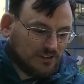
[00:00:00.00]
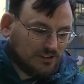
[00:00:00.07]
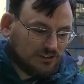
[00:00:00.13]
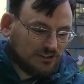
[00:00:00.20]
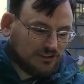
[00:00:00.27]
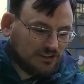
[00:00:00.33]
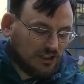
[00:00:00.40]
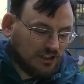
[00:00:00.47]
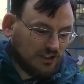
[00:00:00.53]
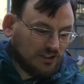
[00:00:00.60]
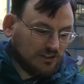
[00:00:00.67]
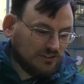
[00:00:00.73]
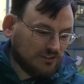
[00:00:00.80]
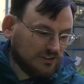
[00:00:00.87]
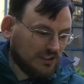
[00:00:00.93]

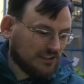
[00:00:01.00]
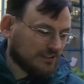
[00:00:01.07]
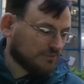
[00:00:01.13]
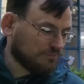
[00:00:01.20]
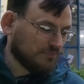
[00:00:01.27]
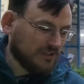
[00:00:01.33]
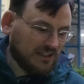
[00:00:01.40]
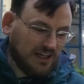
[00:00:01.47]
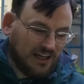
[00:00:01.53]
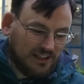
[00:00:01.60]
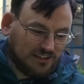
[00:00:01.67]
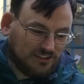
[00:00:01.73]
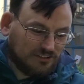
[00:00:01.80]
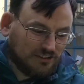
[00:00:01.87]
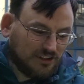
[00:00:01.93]
So this
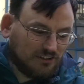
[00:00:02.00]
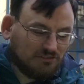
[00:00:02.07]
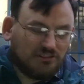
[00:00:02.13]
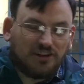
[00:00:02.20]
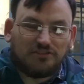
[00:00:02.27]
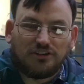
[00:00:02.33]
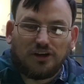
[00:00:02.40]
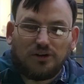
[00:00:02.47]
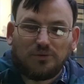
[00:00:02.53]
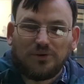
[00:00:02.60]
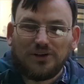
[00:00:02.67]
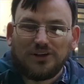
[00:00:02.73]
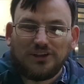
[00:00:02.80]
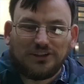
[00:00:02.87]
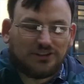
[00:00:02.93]
meandering river
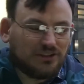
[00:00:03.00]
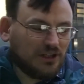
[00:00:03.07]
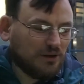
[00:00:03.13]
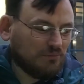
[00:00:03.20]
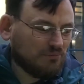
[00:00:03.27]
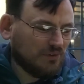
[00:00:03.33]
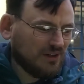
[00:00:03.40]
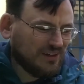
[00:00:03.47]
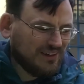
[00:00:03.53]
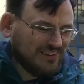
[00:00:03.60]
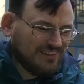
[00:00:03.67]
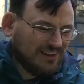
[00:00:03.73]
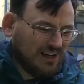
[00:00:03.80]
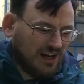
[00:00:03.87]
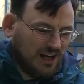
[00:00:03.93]
was,
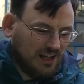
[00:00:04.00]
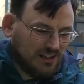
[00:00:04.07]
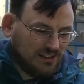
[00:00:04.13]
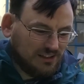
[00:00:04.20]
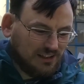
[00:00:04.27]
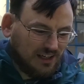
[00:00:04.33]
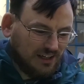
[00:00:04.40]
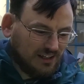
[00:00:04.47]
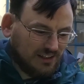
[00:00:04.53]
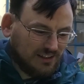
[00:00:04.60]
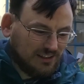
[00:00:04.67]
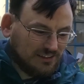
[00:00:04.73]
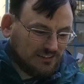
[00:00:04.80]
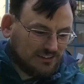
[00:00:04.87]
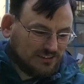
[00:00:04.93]
yeah,
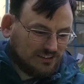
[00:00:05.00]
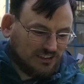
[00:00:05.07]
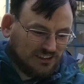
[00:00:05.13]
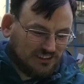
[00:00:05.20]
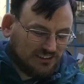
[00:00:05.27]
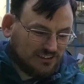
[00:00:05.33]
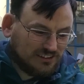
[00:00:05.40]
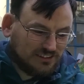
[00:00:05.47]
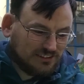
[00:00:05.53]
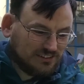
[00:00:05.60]
it's just